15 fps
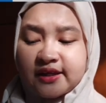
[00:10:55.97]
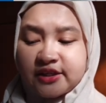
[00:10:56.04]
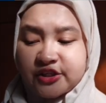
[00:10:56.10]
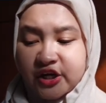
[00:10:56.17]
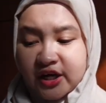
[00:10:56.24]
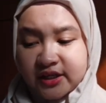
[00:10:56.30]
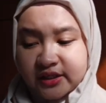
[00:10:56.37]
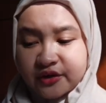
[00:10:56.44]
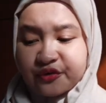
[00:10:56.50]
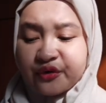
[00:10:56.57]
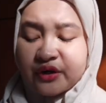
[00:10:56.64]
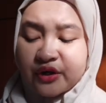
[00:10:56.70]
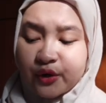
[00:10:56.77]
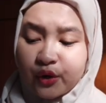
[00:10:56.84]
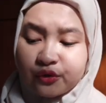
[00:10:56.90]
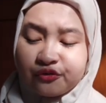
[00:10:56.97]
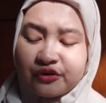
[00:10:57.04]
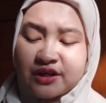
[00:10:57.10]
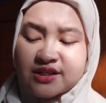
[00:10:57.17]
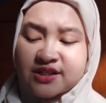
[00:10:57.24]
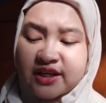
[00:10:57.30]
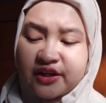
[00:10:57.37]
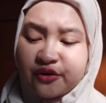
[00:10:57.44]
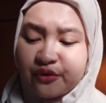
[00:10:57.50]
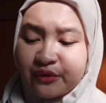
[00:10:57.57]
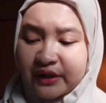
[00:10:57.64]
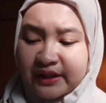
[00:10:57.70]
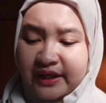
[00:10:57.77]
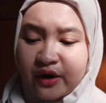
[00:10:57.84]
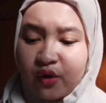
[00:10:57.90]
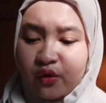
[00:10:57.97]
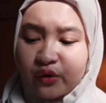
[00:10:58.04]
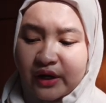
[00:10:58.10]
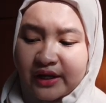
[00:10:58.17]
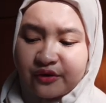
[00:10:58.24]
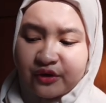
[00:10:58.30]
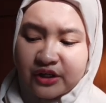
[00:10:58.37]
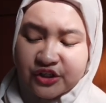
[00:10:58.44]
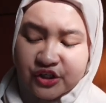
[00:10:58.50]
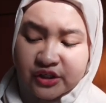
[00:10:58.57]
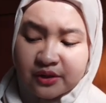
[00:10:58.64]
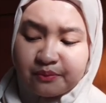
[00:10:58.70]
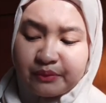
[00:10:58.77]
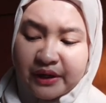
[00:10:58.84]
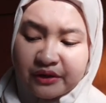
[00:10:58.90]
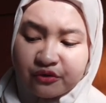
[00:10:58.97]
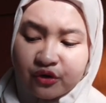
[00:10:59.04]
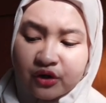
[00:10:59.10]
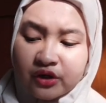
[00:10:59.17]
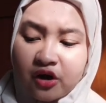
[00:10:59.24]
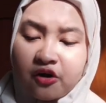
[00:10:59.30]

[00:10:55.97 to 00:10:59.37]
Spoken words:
gender, country, seniority, or educational background